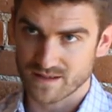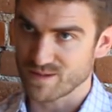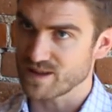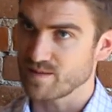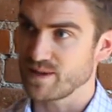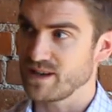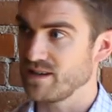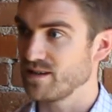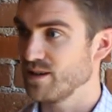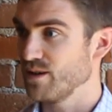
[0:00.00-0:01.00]
So whether it
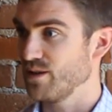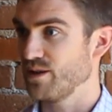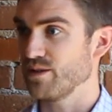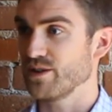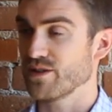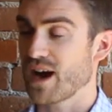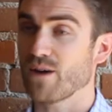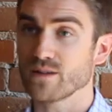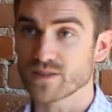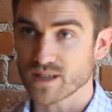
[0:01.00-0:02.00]
be you're
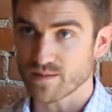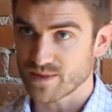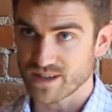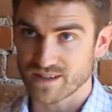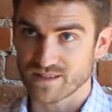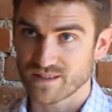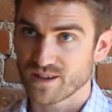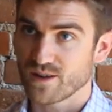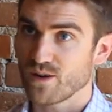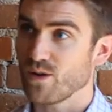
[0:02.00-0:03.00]
out of something,
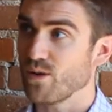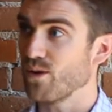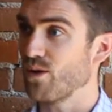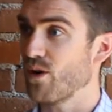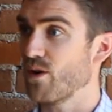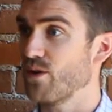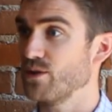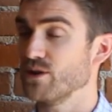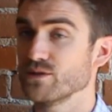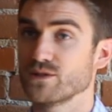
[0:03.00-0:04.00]
or
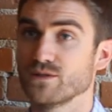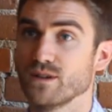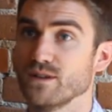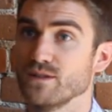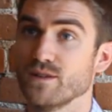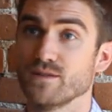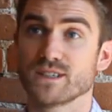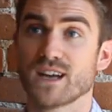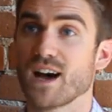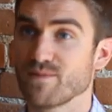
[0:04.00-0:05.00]
you have a
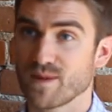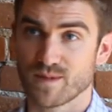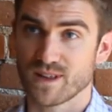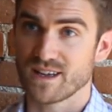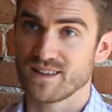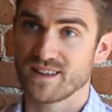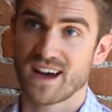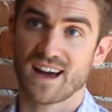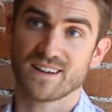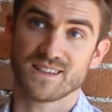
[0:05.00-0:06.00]
staff member that
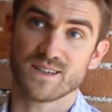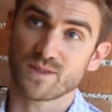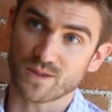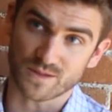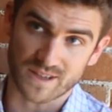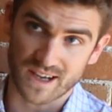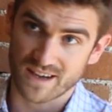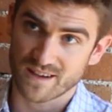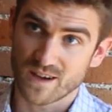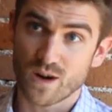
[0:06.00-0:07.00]
had a difficult
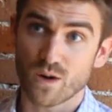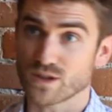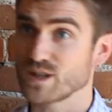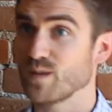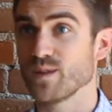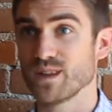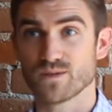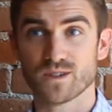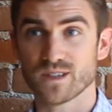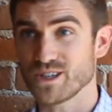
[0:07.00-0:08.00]
day, or someone
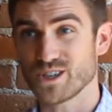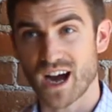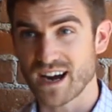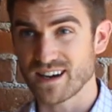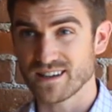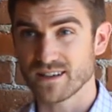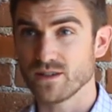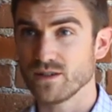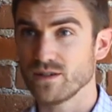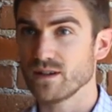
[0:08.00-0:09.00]
that's really
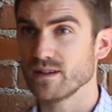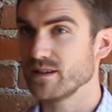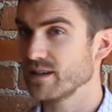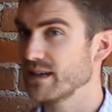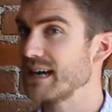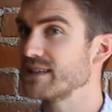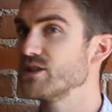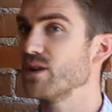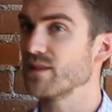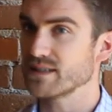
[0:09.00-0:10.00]
shining, it
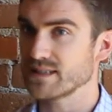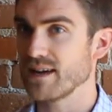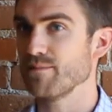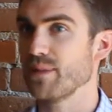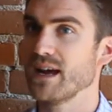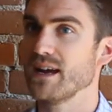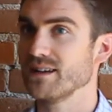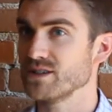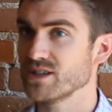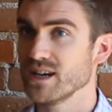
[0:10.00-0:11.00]
gets you on the same
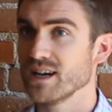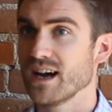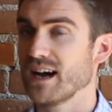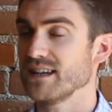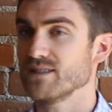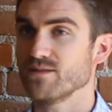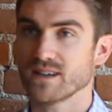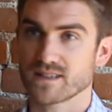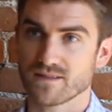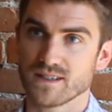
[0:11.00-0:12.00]
page as the
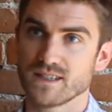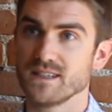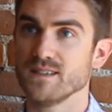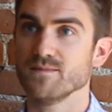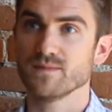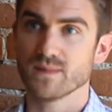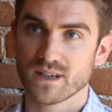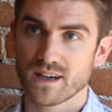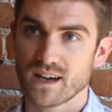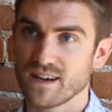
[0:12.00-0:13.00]
rest of the team.
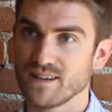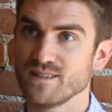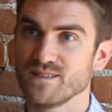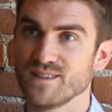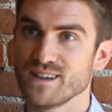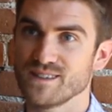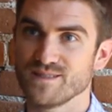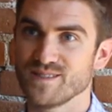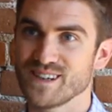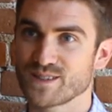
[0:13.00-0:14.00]
And
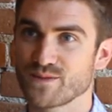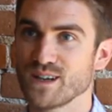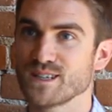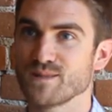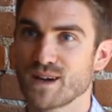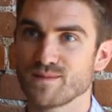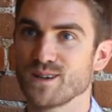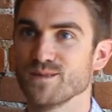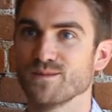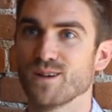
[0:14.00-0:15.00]
it's funny, sometimes
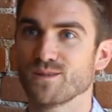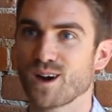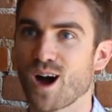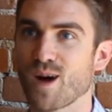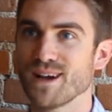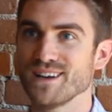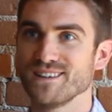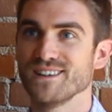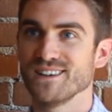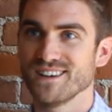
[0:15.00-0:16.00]
I'll comment
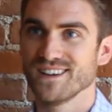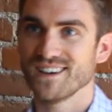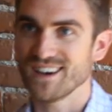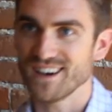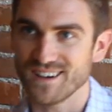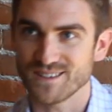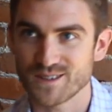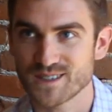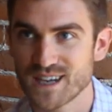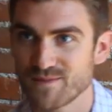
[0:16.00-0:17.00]

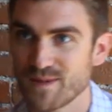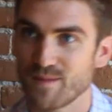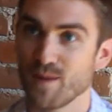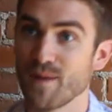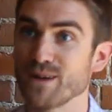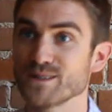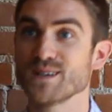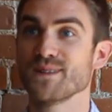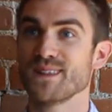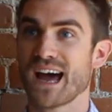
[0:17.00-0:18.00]
to a staff member about
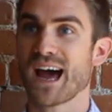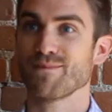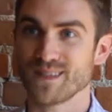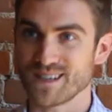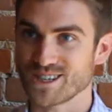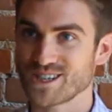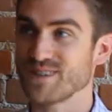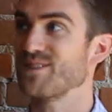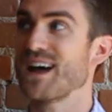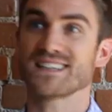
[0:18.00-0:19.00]
something that happened in a
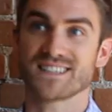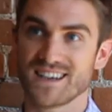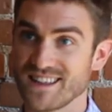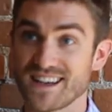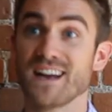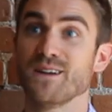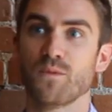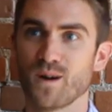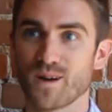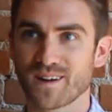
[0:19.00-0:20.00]
shift last night that I
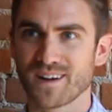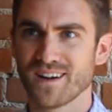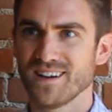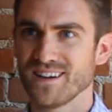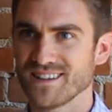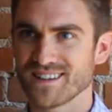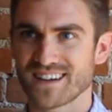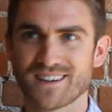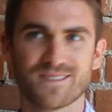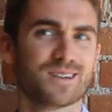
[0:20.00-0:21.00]
didn't work. And they
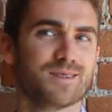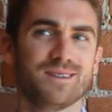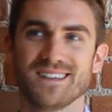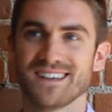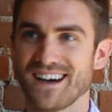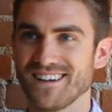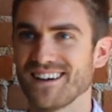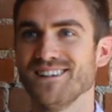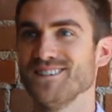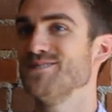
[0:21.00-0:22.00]
kind of look at me like,
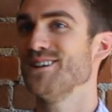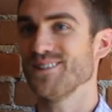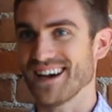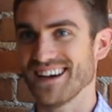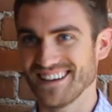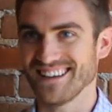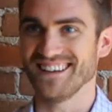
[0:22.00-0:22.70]
how did you know that?